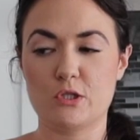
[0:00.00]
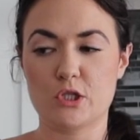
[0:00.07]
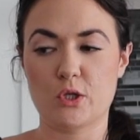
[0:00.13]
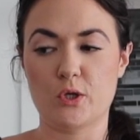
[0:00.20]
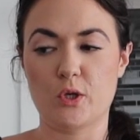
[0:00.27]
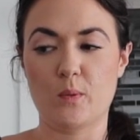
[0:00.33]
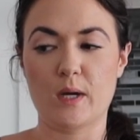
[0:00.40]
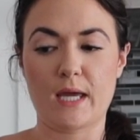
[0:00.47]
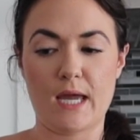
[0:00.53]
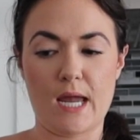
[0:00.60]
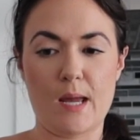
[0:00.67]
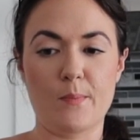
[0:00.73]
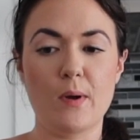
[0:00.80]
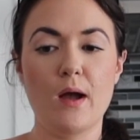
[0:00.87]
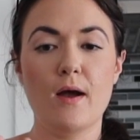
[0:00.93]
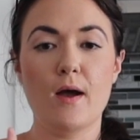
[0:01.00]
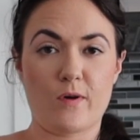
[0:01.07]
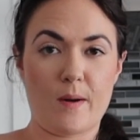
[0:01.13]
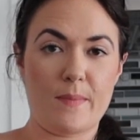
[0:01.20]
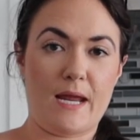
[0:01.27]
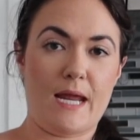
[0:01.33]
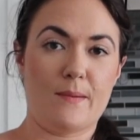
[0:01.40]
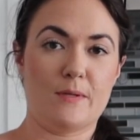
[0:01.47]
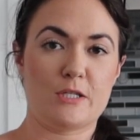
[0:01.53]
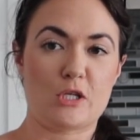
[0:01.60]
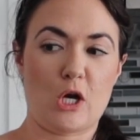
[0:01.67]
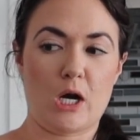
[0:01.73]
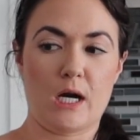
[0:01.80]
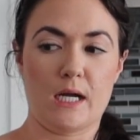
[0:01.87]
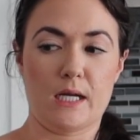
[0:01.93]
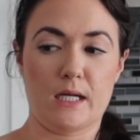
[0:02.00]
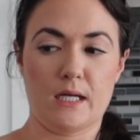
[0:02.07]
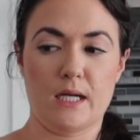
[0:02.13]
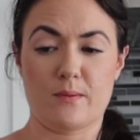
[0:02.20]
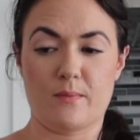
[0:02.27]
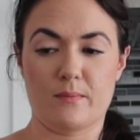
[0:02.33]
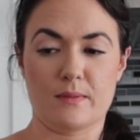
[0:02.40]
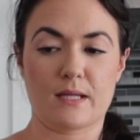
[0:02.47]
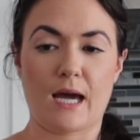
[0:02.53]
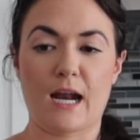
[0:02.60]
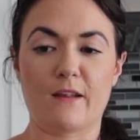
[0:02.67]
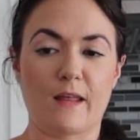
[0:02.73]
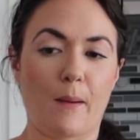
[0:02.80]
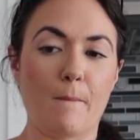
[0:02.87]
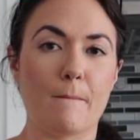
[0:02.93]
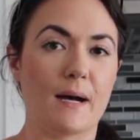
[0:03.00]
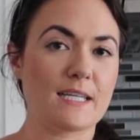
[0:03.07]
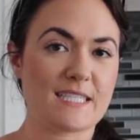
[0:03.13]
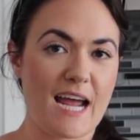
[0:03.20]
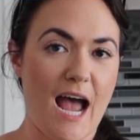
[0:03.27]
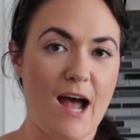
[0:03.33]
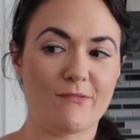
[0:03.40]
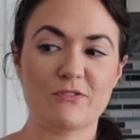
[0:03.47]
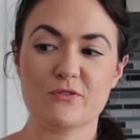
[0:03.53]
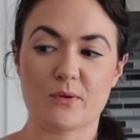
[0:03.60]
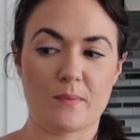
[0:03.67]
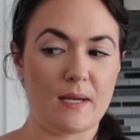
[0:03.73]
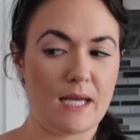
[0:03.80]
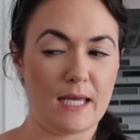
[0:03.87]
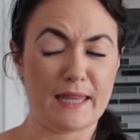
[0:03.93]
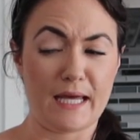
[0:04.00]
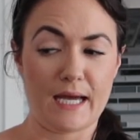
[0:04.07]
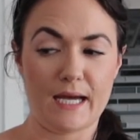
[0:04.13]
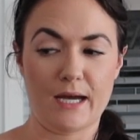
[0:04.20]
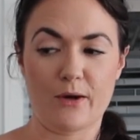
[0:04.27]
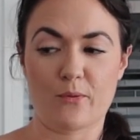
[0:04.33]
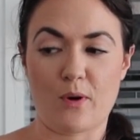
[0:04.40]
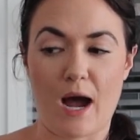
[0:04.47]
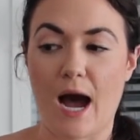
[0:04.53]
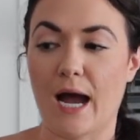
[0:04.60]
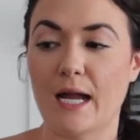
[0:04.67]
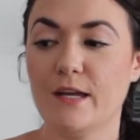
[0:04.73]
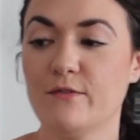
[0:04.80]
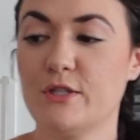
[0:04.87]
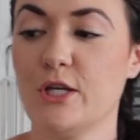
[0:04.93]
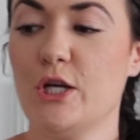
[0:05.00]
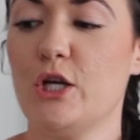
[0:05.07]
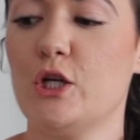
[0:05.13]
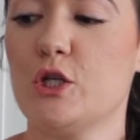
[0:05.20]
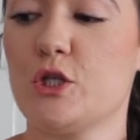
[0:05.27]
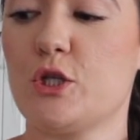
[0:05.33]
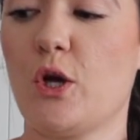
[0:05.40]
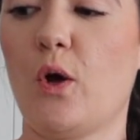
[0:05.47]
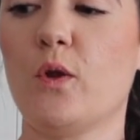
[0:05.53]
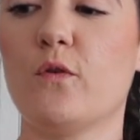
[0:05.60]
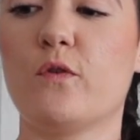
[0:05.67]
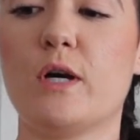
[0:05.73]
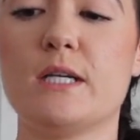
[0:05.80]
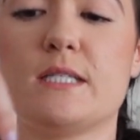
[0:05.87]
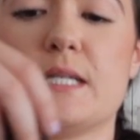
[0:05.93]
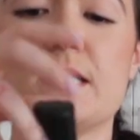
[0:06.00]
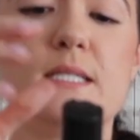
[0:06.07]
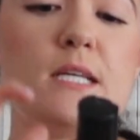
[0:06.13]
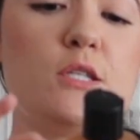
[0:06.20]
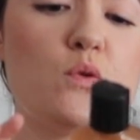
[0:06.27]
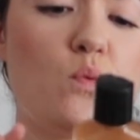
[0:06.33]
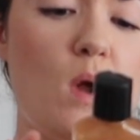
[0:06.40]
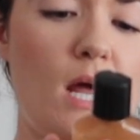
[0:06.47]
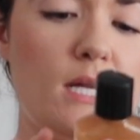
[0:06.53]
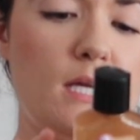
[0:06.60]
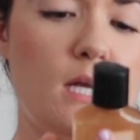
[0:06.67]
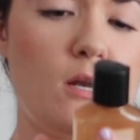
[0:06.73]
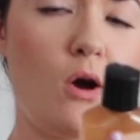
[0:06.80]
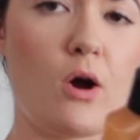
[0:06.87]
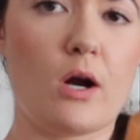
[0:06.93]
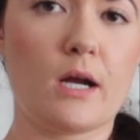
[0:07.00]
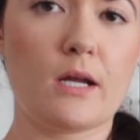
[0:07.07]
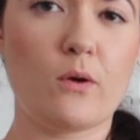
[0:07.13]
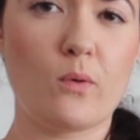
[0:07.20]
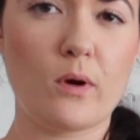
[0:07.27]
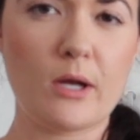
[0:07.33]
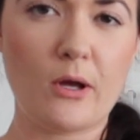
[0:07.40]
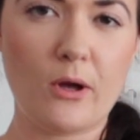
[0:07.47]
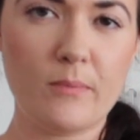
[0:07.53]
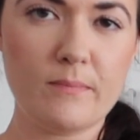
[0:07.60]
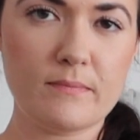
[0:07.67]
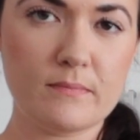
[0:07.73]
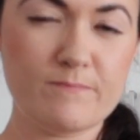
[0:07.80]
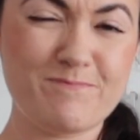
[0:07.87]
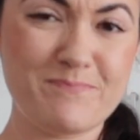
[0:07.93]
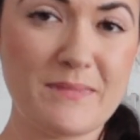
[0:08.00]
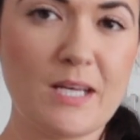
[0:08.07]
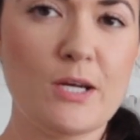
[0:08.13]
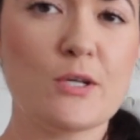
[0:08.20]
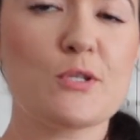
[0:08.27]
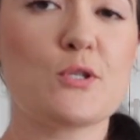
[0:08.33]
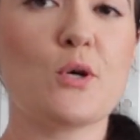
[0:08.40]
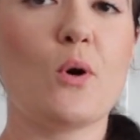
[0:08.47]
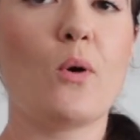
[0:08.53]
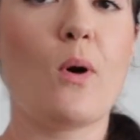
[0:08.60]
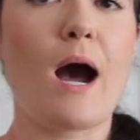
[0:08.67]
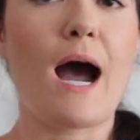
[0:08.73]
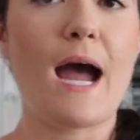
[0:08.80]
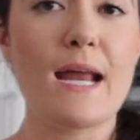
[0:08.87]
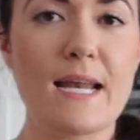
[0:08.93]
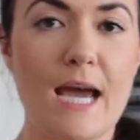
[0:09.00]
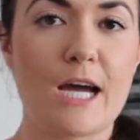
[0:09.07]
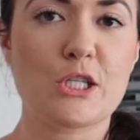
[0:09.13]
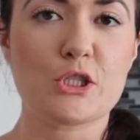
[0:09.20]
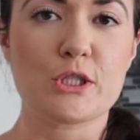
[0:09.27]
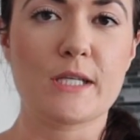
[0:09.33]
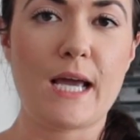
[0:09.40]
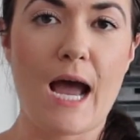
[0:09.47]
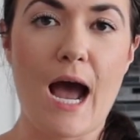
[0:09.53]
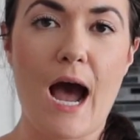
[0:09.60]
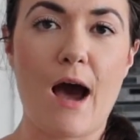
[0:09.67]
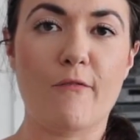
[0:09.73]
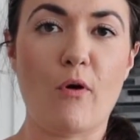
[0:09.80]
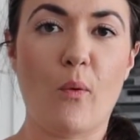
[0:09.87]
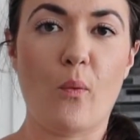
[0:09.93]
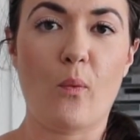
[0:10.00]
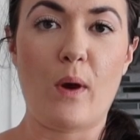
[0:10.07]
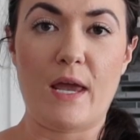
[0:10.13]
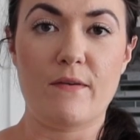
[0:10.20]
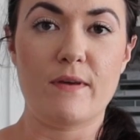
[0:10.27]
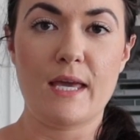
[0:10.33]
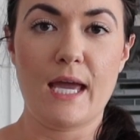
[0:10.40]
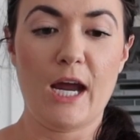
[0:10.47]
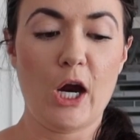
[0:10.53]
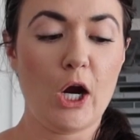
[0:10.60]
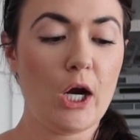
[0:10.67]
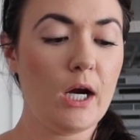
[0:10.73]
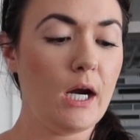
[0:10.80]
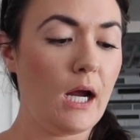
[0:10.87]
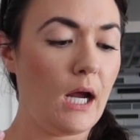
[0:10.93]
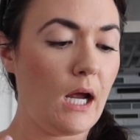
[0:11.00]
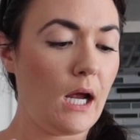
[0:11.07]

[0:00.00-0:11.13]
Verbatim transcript: would show you what came from Amazon. Some kind of like must-haves for me that arrived. So the first is this Redken Argan Oil. So I naturally have wavy hair,